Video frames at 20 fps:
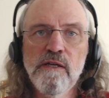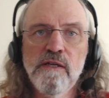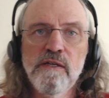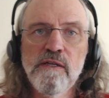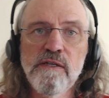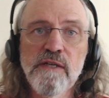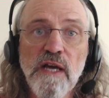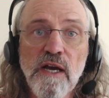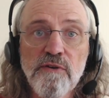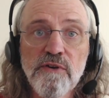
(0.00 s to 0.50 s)

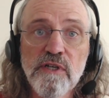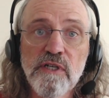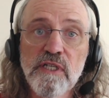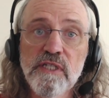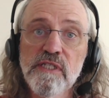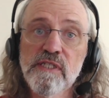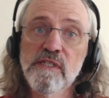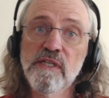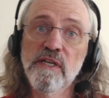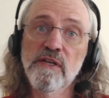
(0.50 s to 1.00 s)
Now you're
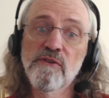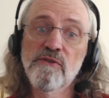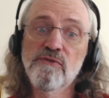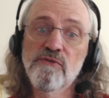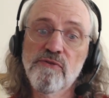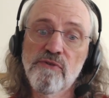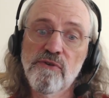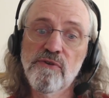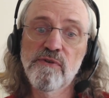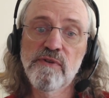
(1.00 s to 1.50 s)
listening
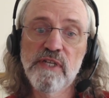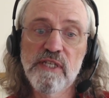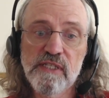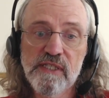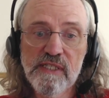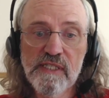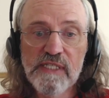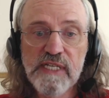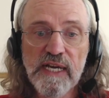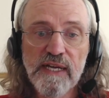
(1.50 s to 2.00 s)
through this
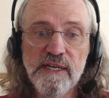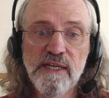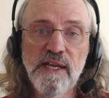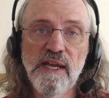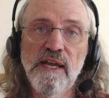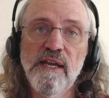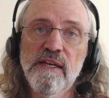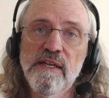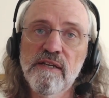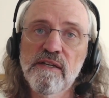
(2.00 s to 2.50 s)

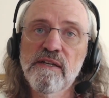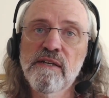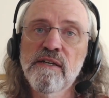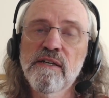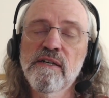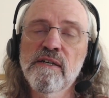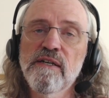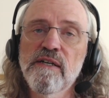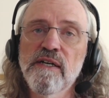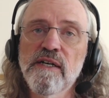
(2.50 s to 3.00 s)
dedicated
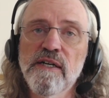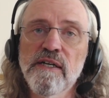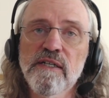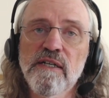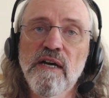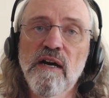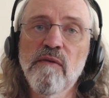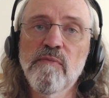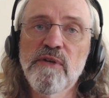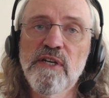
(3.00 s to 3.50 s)

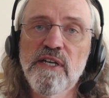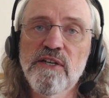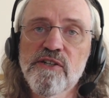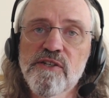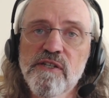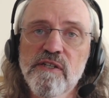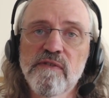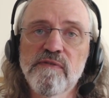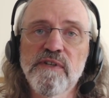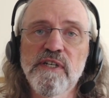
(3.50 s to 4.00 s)

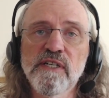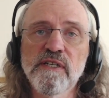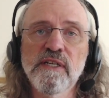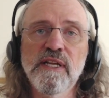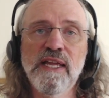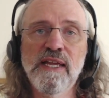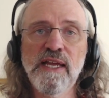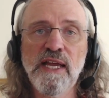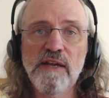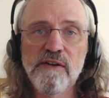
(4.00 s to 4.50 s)
combination of a
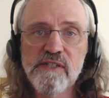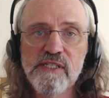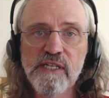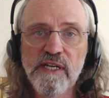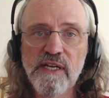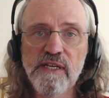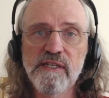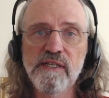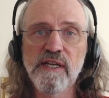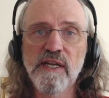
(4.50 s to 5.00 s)

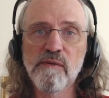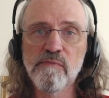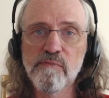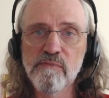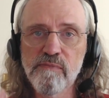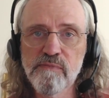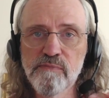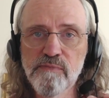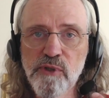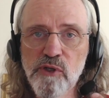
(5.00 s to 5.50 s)
headset
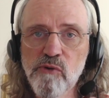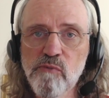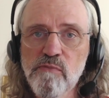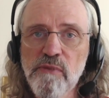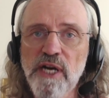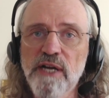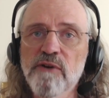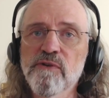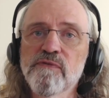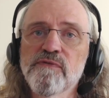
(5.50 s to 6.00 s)
and boom
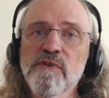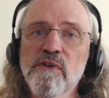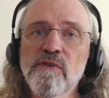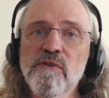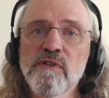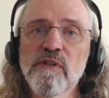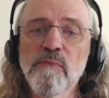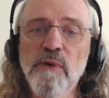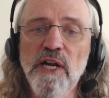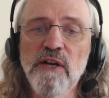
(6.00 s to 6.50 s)

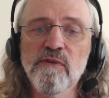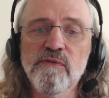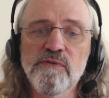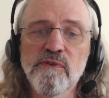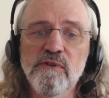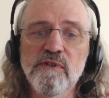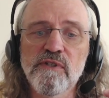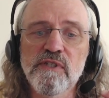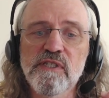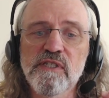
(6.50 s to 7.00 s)
microphone. The
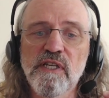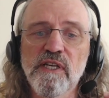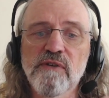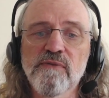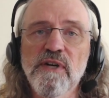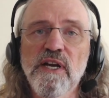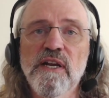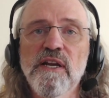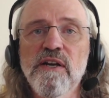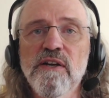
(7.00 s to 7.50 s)
microphone is sitting
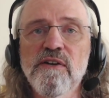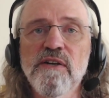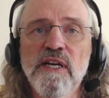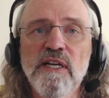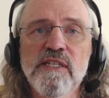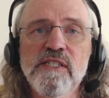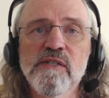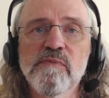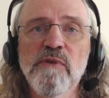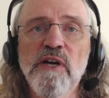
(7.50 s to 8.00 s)
right here
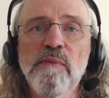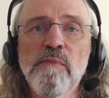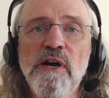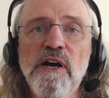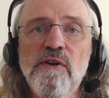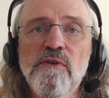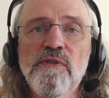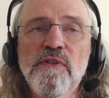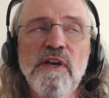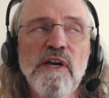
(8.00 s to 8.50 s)
next to my
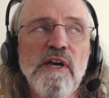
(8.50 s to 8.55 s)
mouth.